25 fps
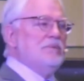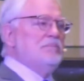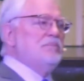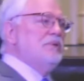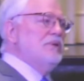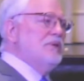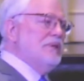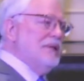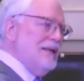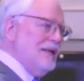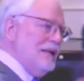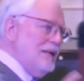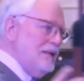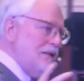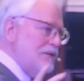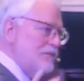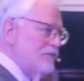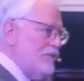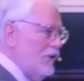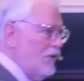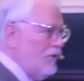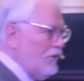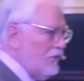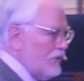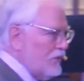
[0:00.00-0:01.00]
to the end of
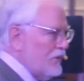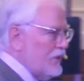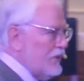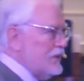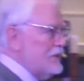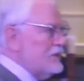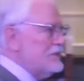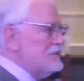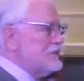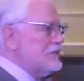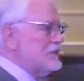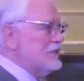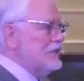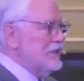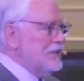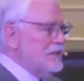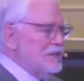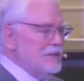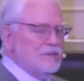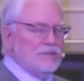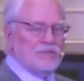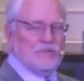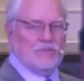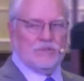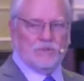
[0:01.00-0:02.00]
all things, it is
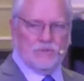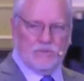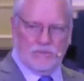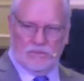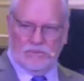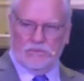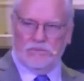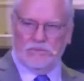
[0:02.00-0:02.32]
soon.